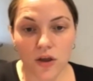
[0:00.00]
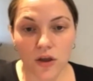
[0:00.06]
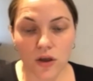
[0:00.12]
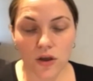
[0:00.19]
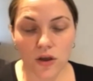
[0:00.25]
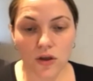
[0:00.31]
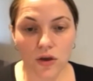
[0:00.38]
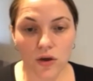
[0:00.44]

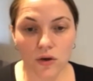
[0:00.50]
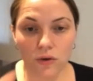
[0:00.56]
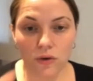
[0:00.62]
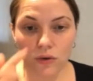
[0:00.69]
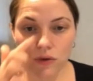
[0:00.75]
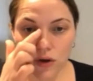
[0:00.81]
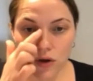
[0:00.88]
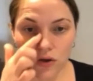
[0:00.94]

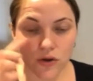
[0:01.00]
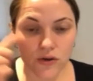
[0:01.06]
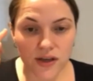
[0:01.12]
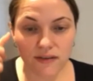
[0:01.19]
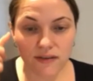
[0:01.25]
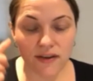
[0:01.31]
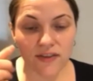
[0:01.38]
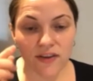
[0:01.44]
you can use
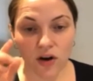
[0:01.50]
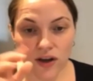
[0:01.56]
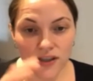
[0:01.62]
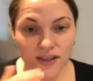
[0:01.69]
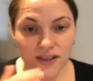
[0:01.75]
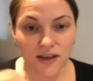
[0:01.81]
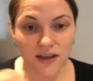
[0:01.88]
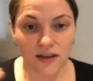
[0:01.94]
it around the eye
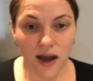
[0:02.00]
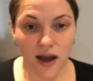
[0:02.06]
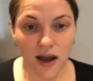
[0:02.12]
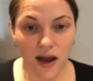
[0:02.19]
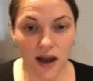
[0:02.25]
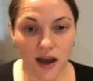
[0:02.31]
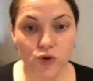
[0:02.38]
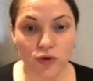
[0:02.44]
to
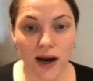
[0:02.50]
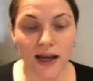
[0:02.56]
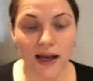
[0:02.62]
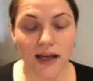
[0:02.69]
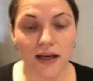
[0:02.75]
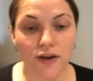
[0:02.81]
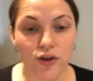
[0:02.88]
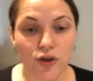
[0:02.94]
help
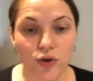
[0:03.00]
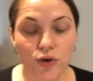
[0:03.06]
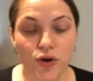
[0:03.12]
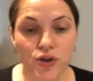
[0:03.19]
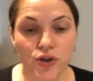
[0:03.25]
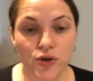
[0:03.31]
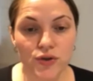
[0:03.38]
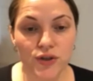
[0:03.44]
drain, and you
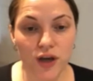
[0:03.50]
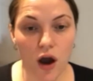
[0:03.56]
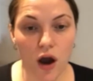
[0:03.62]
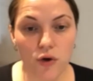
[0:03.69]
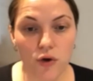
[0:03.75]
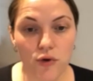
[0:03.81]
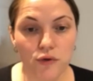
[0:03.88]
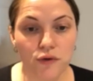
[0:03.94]
can use it
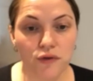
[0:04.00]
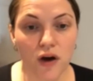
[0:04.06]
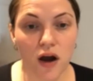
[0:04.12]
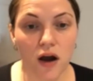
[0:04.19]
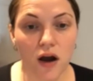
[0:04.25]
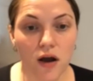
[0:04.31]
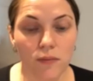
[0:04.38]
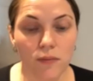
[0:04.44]

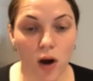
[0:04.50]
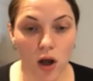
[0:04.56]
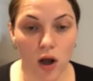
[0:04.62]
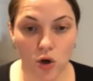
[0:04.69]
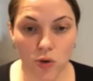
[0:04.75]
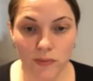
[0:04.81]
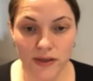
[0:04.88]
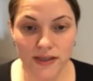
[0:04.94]
over
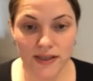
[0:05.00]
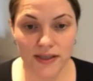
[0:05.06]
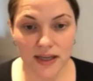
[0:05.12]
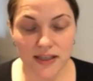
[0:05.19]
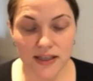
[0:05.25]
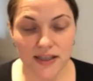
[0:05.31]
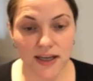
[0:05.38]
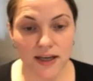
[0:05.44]
Biolumin
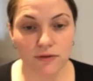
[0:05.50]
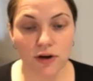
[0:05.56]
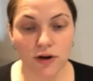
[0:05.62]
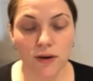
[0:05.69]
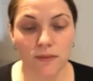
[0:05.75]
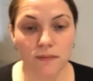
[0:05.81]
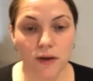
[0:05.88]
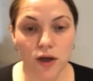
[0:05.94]
C
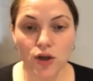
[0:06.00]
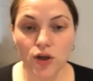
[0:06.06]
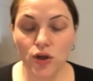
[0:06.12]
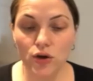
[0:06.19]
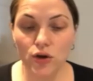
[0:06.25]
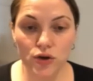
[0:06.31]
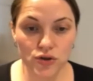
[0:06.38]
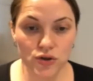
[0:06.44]
serum.
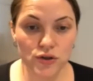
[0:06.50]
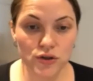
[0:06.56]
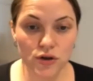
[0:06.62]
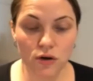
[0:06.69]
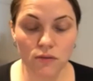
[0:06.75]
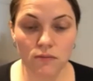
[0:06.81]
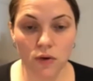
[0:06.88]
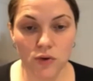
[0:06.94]
You could use it
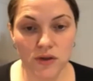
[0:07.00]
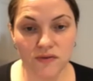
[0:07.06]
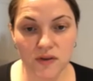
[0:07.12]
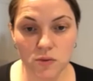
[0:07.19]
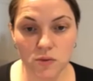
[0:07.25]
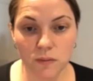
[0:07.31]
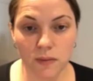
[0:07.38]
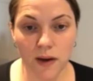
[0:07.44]
on
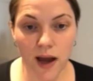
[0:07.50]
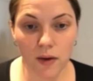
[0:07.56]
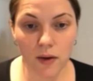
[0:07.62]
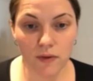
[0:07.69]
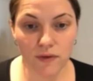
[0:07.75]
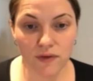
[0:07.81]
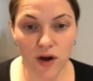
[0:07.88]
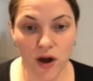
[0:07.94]
multivitamin
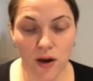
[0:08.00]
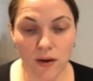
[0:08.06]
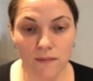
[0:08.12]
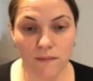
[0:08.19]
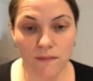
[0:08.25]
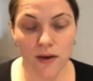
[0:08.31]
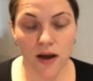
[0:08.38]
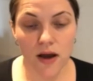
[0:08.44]
power
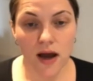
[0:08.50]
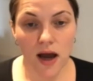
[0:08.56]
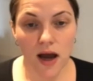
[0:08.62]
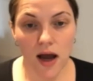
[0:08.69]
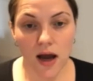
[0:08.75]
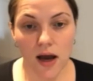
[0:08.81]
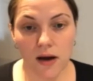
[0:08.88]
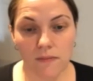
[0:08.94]
firm,
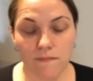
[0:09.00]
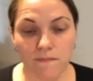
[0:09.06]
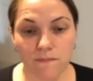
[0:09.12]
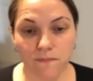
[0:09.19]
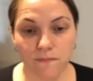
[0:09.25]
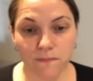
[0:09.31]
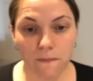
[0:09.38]
an